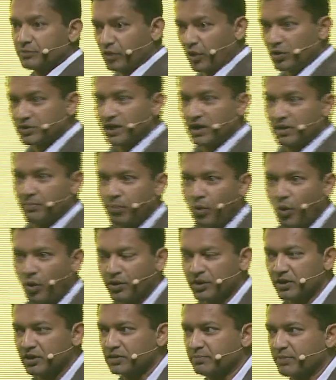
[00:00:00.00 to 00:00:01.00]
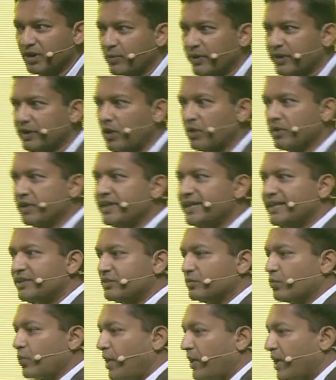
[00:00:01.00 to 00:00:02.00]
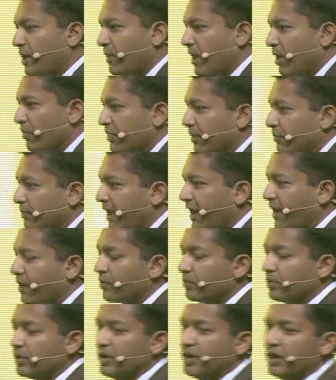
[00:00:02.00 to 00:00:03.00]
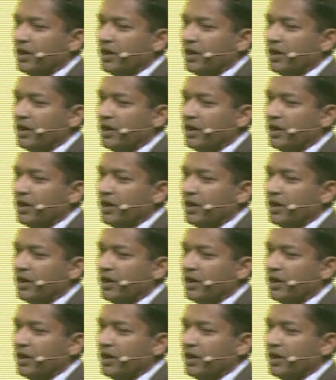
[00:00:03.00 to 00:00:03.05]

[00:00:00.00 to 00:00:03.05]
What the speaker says: Those are important, but we don't need to worry about them now.